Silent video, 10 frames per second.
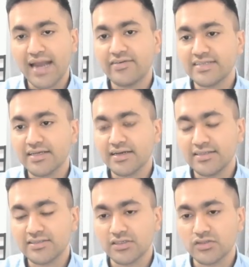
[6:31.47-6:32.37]
addressing
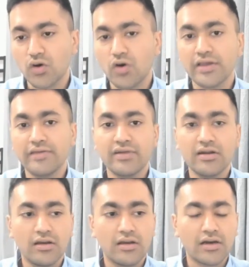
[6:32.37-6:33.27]
concerns, or
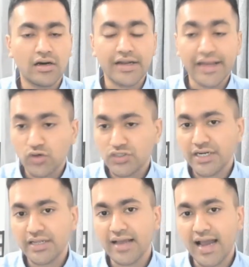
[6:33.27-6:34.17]
even
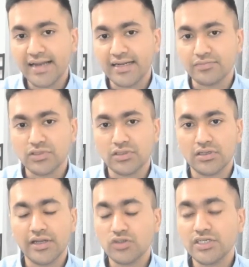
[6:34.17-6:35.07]
negotiating
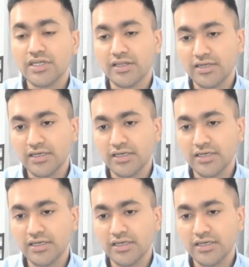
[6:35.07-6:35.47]
the